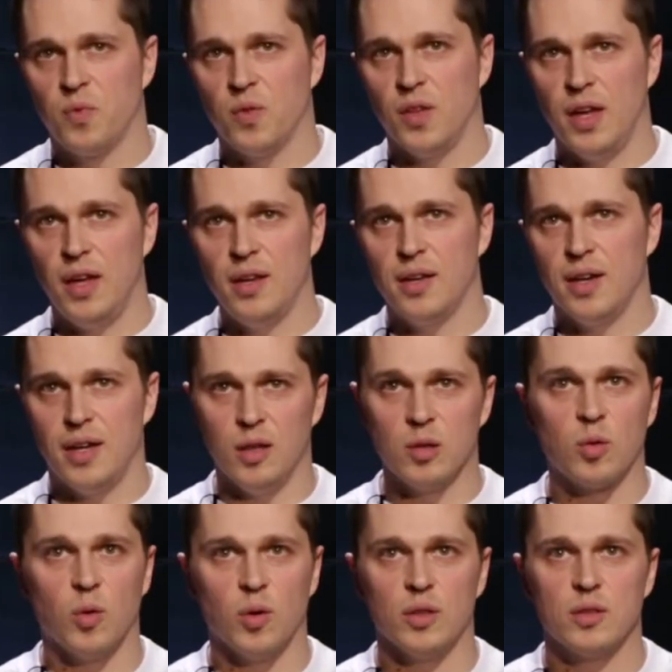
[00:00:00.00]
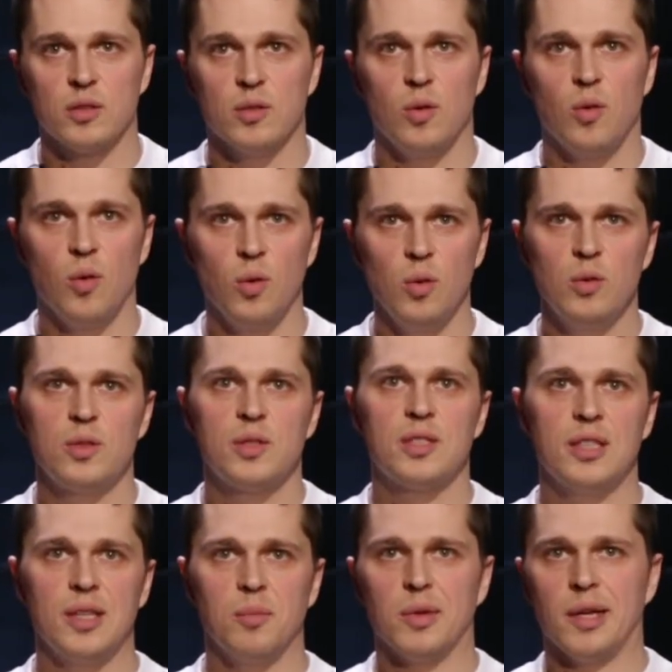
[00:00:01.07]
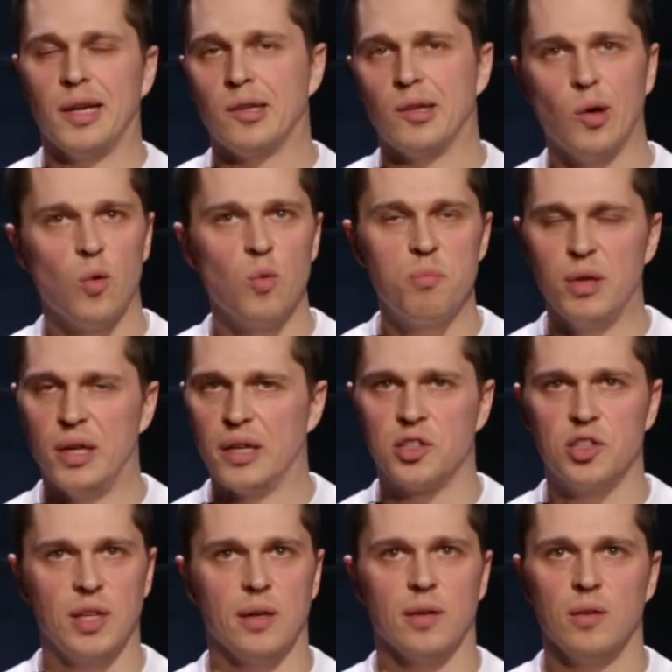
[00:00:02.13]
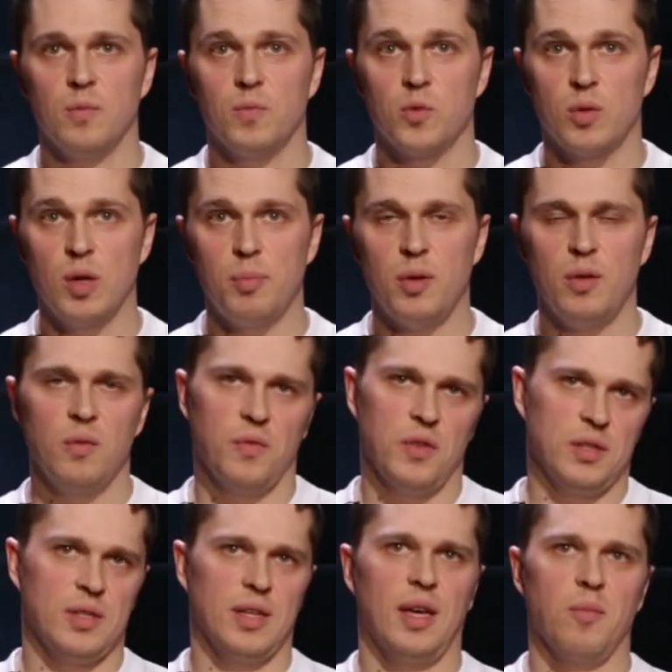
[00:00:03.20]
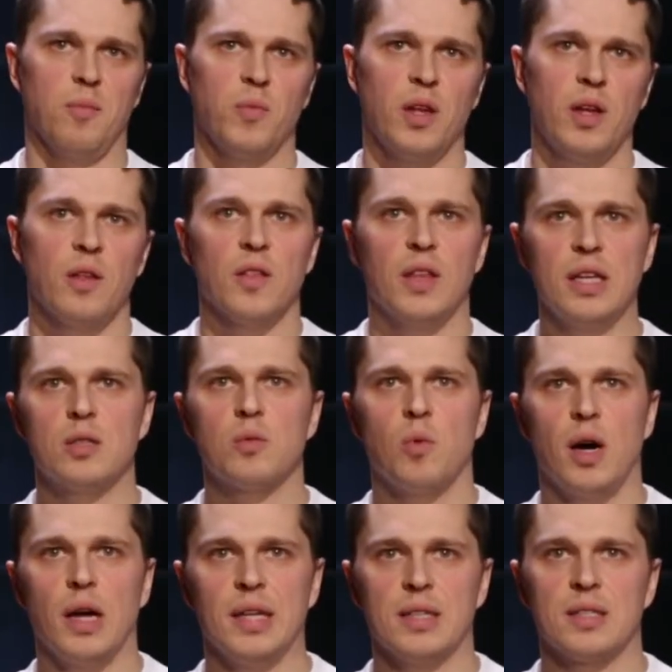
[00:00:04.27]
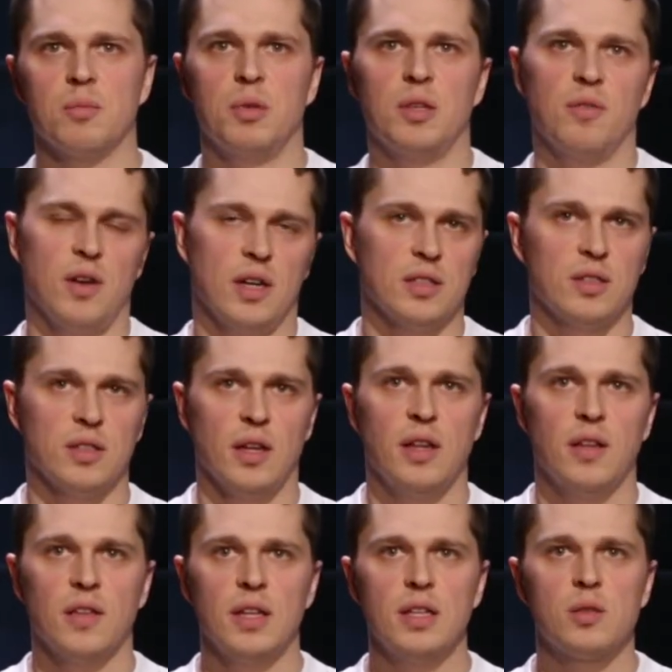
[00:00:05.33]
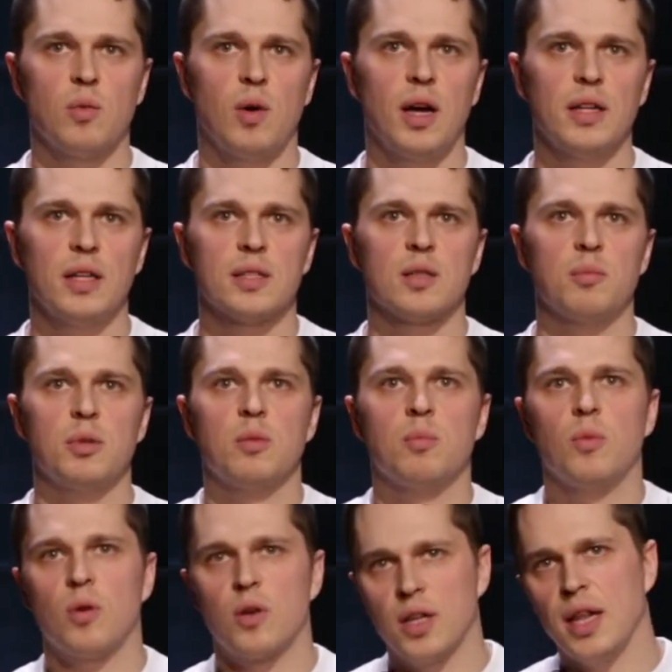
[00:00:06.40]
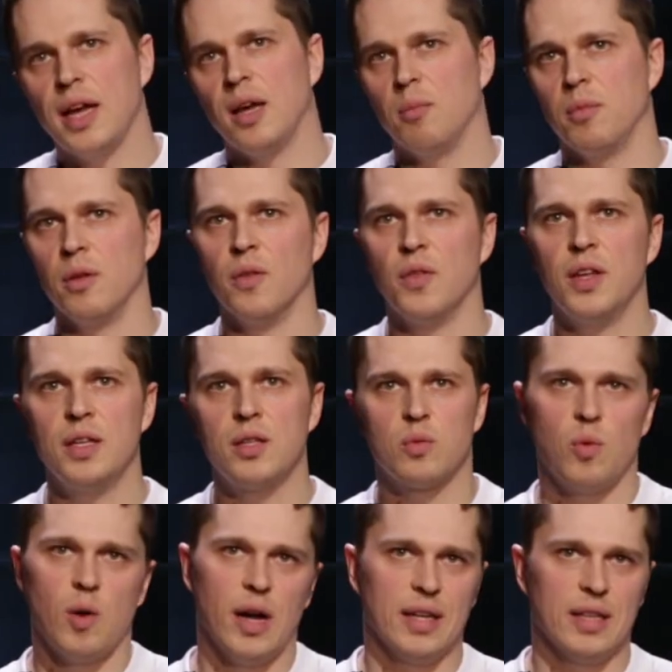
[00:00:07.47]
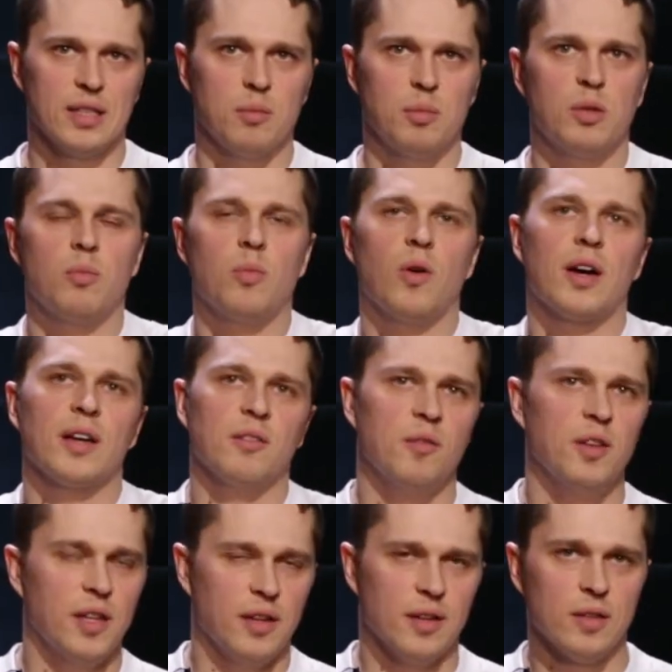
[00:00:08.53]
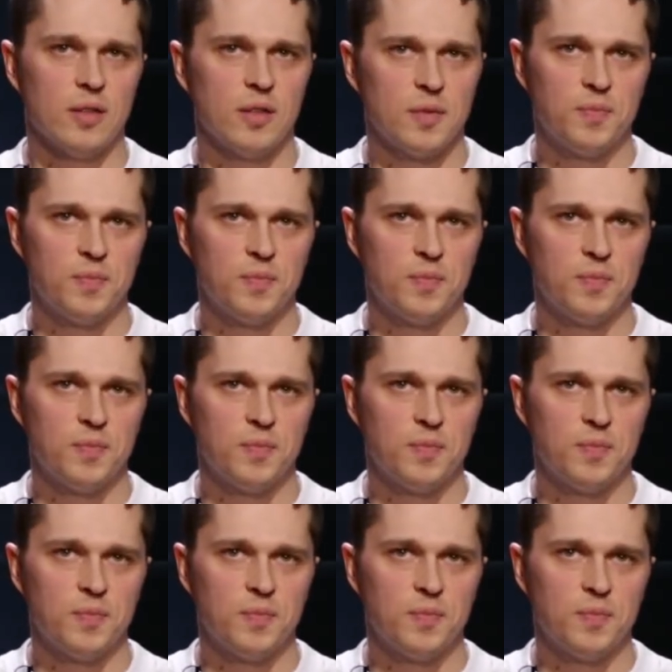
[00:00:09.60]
They, altcoins, all seem like no big deal. Ripple, the same. This one is a bit faster. This one is a bit more reliable. This one is a bit more convenient.